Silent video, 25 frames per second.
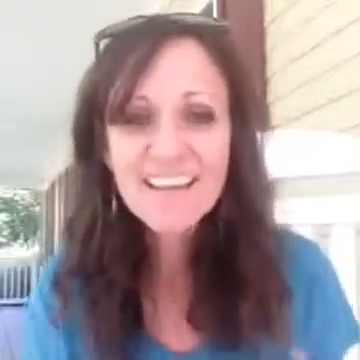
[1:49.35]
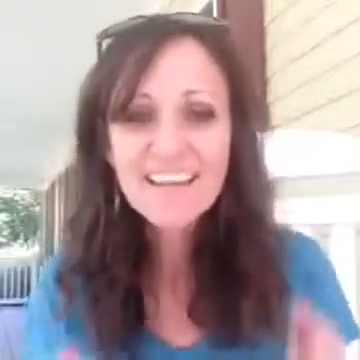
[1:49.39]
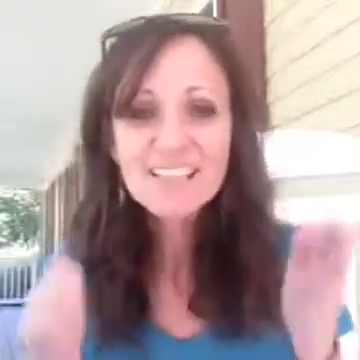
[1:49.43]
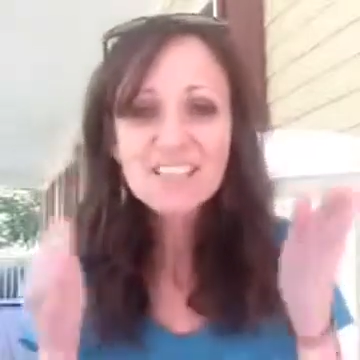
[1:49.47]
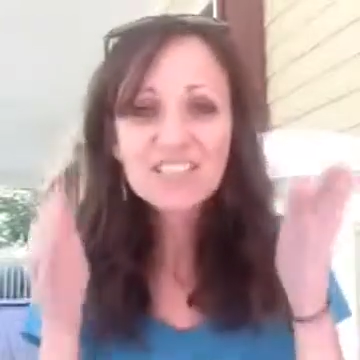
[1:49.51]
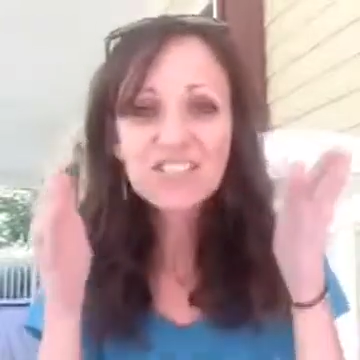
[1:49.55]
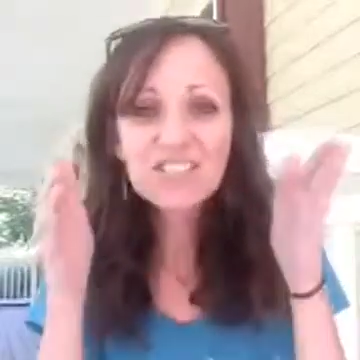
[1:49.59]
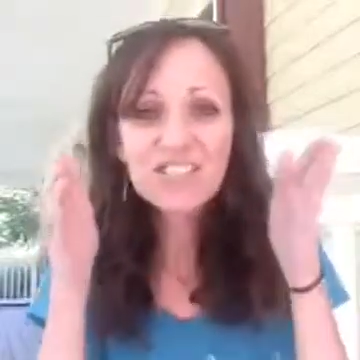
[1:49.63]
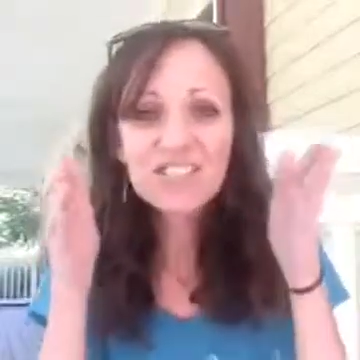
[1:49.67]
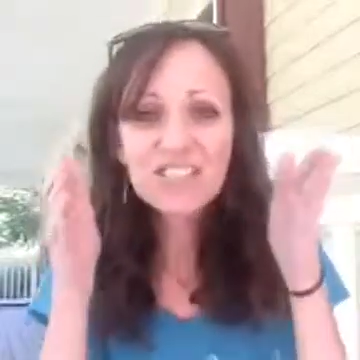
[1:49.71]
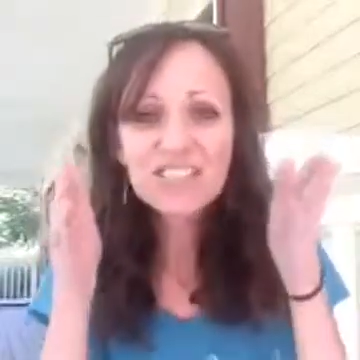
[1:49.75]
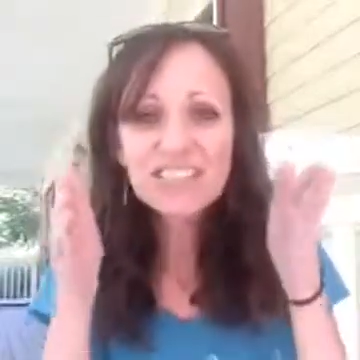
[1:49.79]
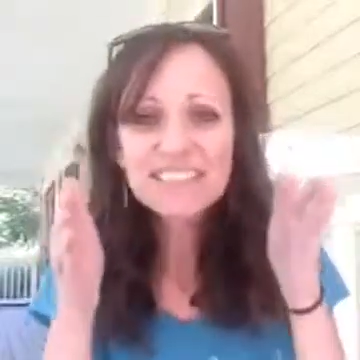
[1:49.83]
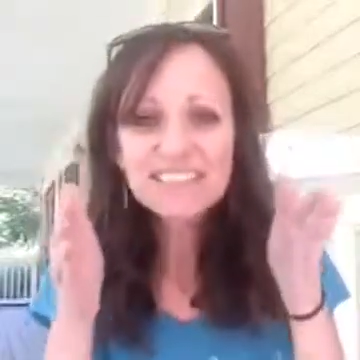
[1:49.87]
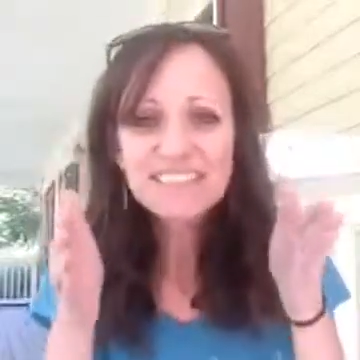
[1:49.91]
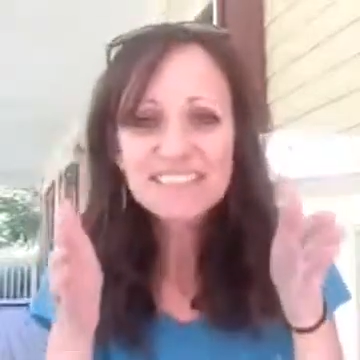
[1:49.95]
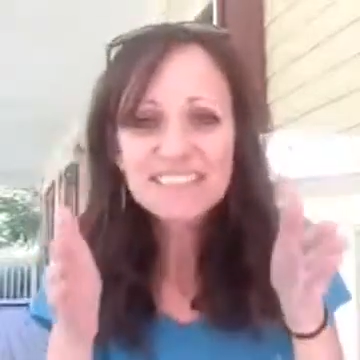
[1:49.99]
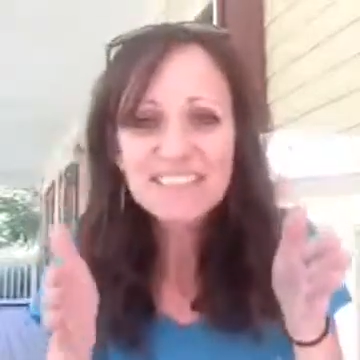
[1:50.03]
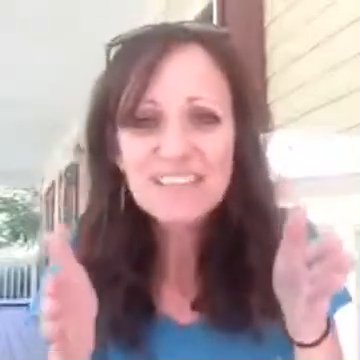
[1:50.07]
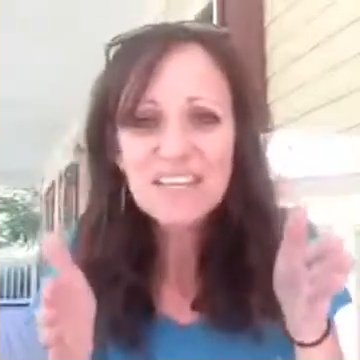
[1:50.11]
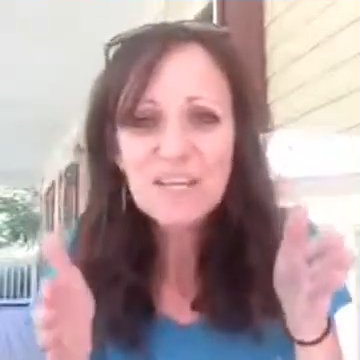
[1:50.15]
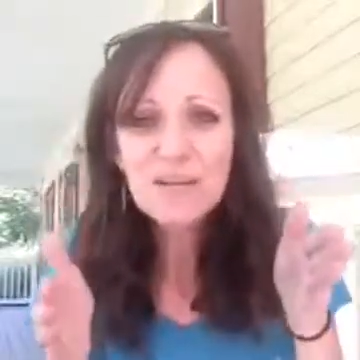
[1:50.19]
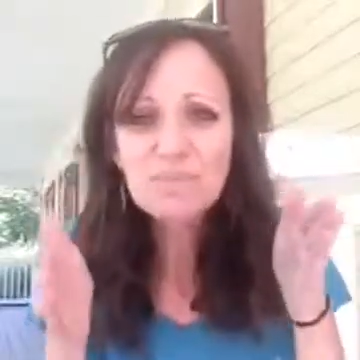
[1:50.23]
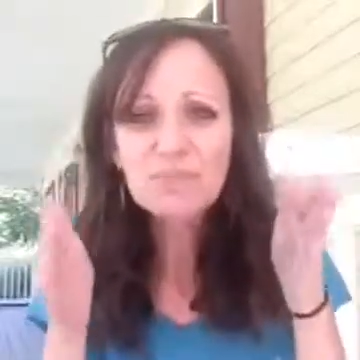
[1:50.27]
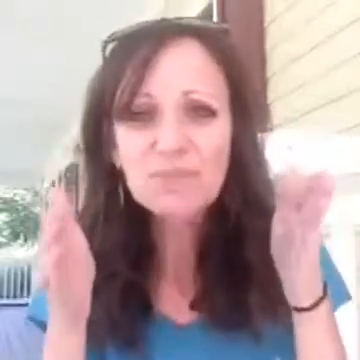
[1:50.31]
She
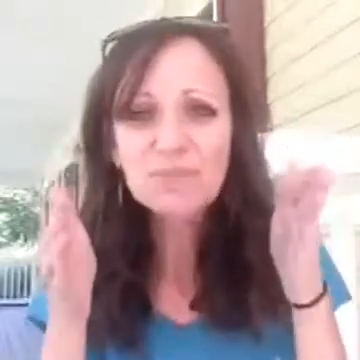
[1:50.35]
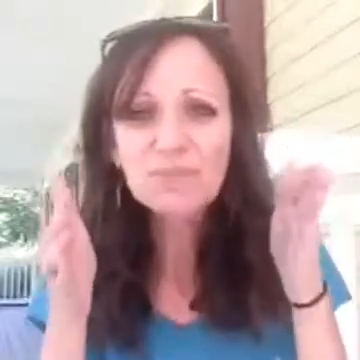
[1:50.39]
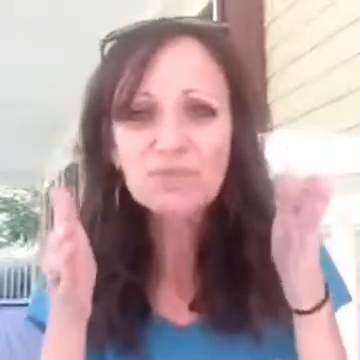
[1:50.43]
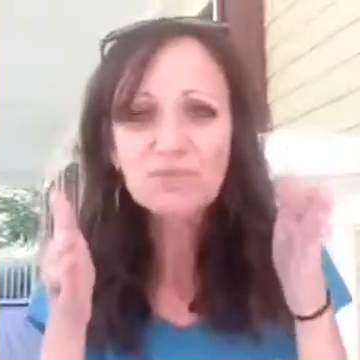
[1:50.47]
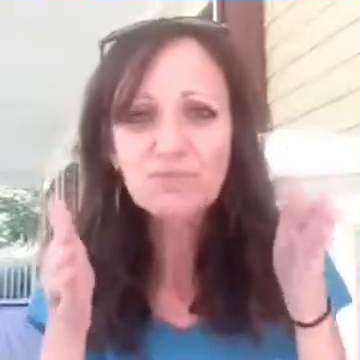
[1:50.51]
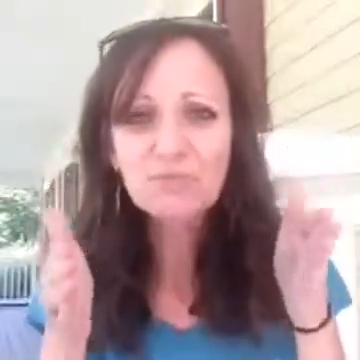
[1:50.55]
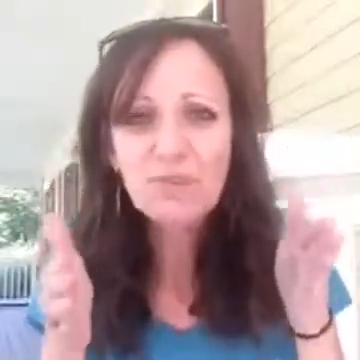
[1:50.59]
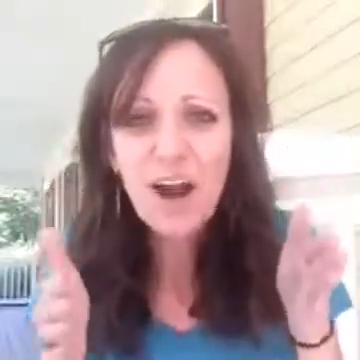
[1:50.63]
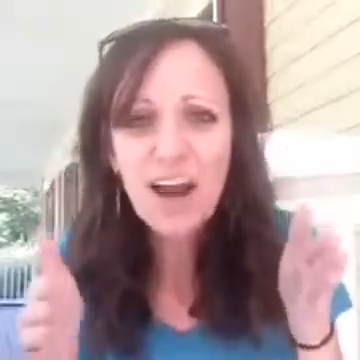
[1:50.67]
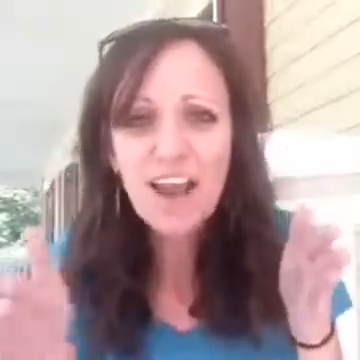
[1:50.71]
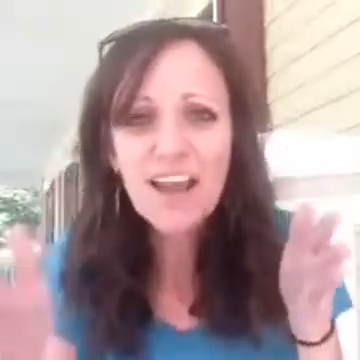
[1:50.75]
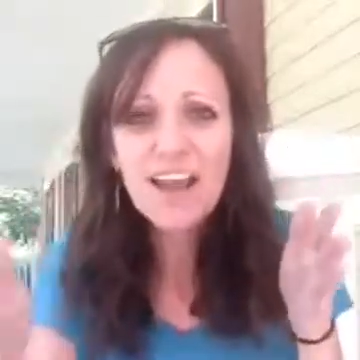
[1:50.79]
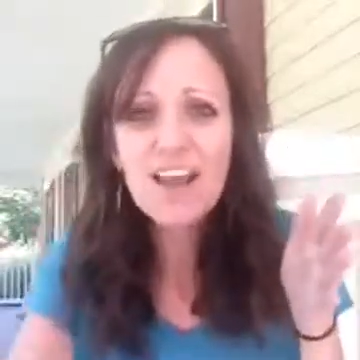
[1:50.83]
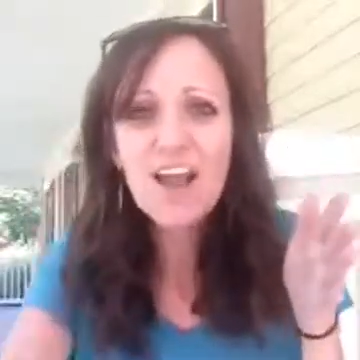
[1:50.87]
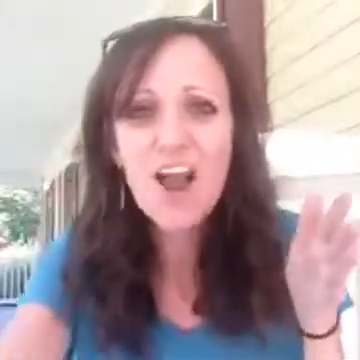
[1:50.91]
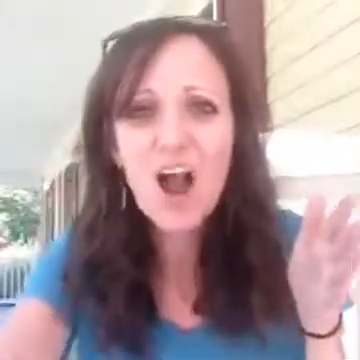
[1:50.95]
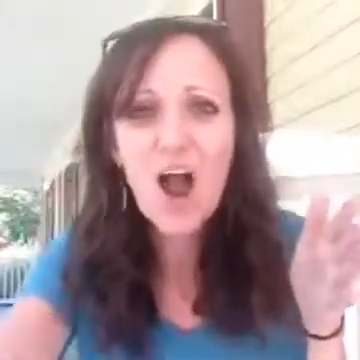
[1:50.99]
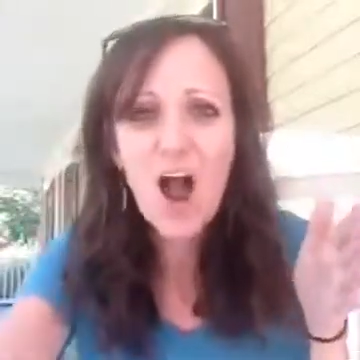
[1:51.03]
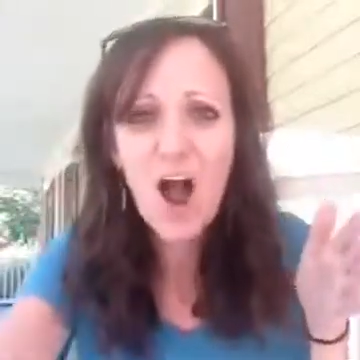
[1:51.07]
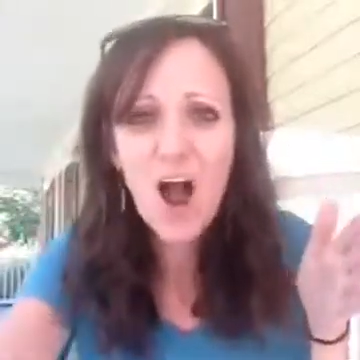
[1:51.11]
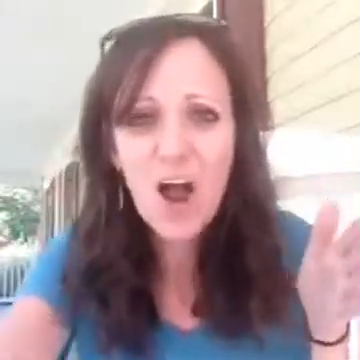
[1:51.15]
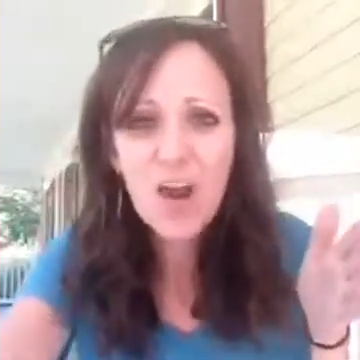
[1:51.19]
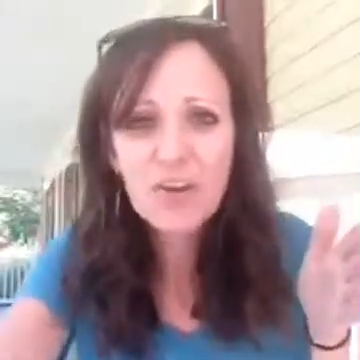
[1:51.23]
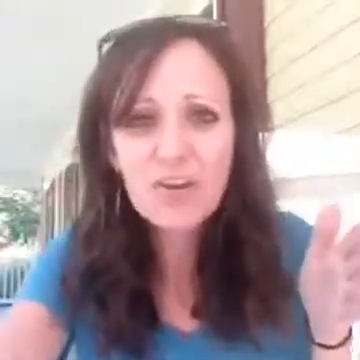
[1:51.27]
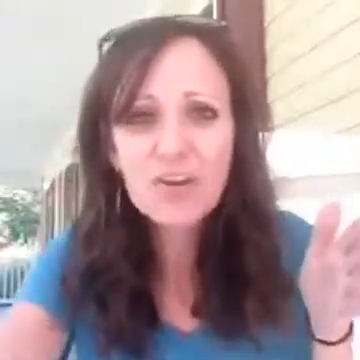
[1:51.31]
sleeps right
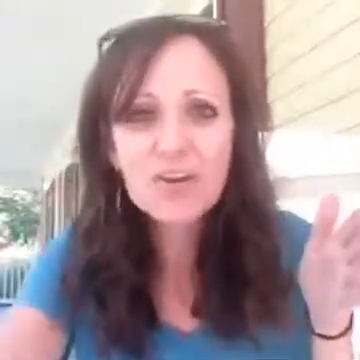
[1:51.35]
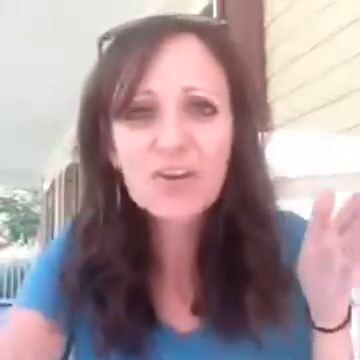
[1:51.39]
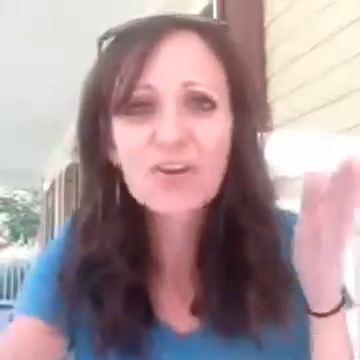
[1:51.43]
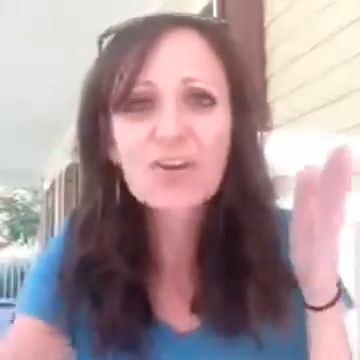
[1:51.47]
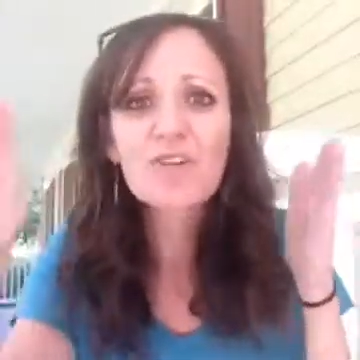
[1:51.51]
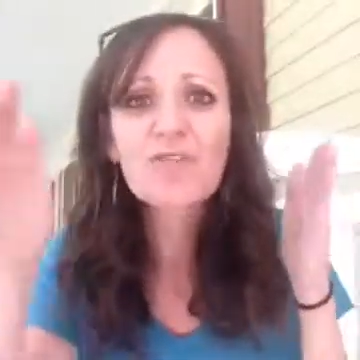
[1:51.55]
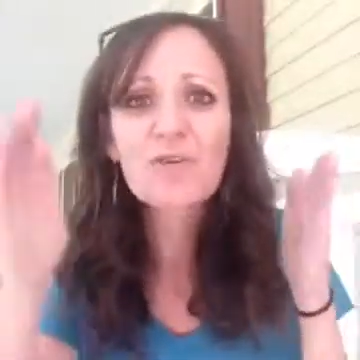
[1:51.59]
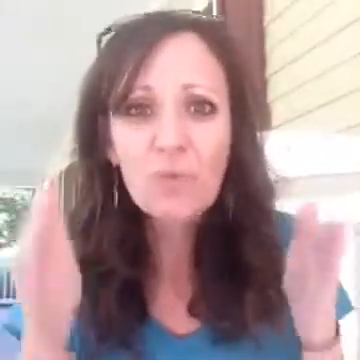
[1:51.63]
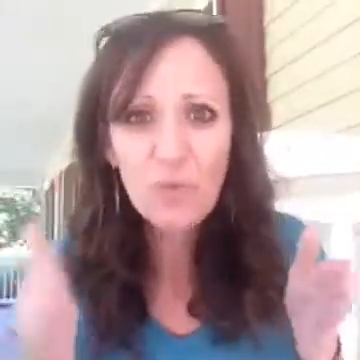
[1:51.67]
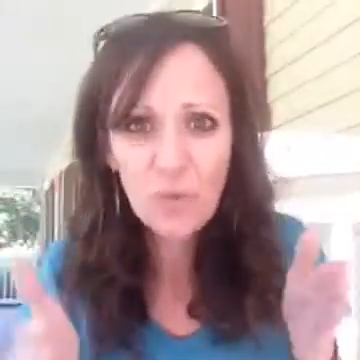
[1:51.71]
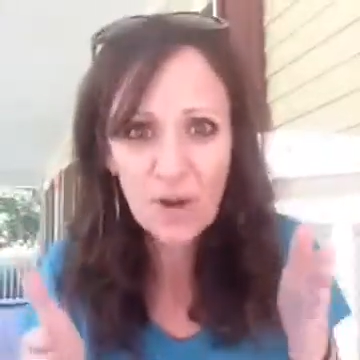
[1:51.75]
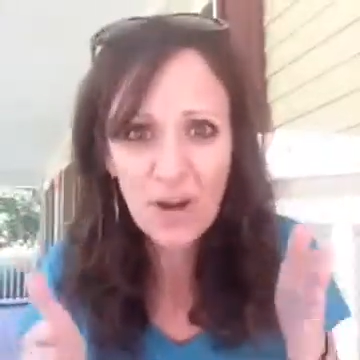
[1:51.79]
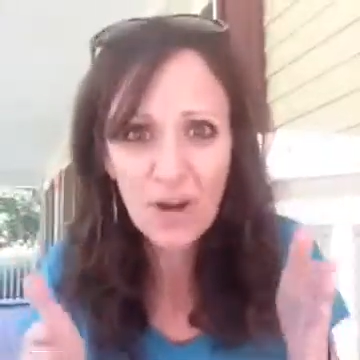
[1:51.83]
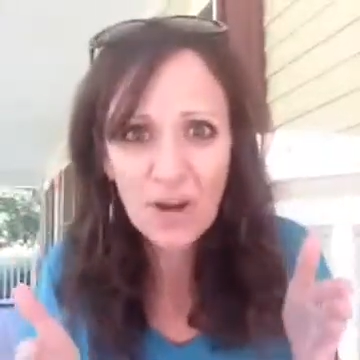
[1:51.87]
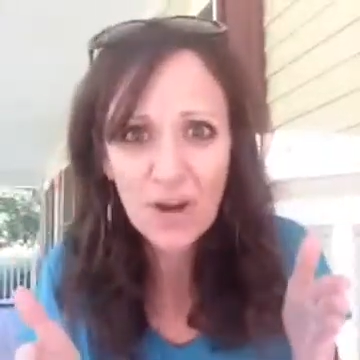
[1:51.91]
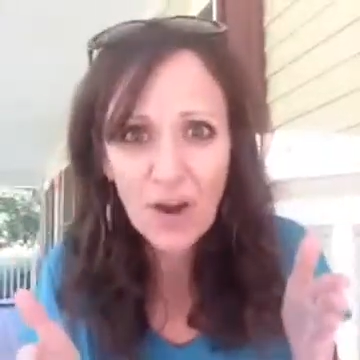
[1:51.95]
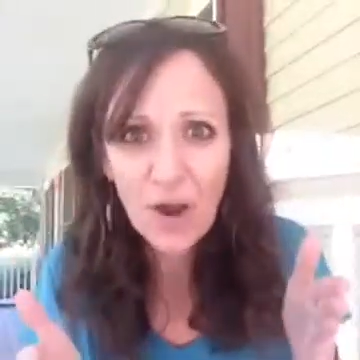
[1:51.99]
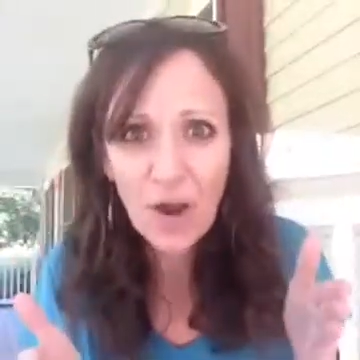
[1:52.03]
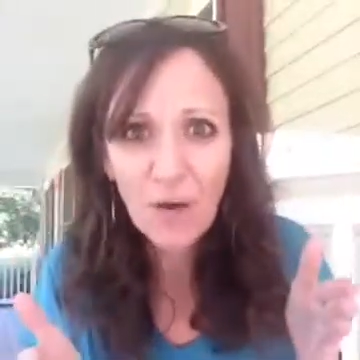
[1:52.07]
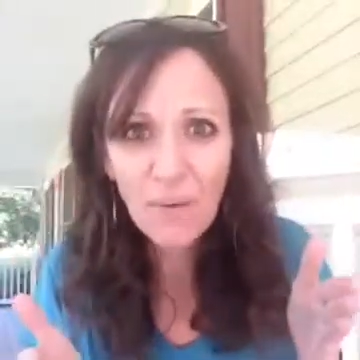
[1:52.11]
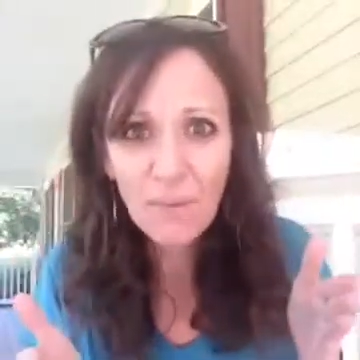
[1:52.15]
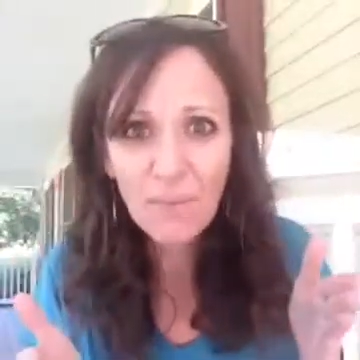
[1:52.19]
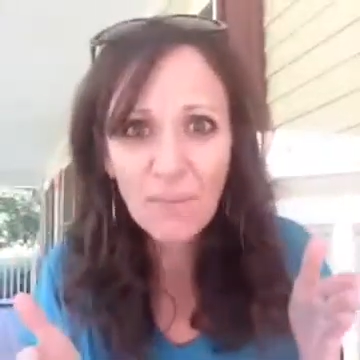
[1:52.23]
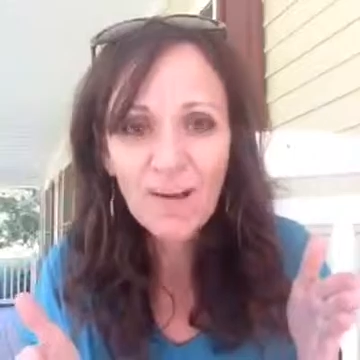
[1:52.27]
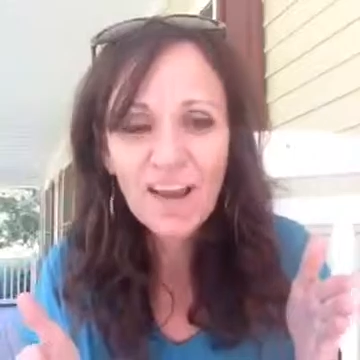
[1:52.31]
under the
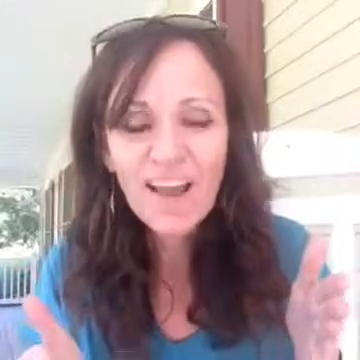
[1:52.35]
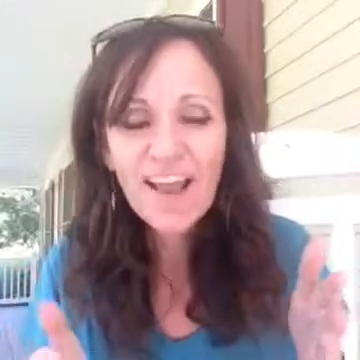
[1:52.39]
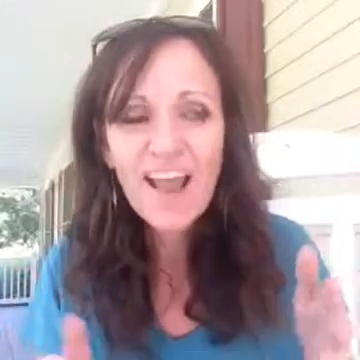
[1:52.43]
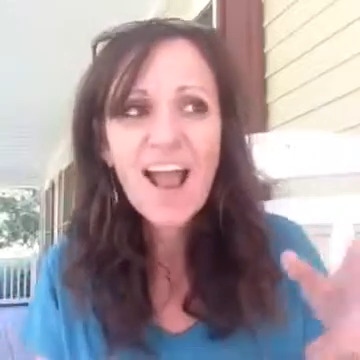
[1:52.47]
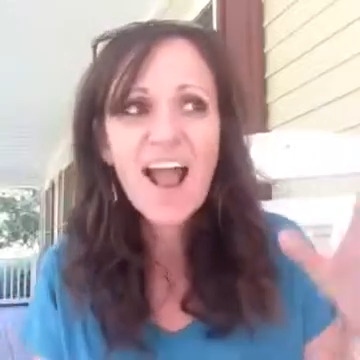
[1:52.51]
window,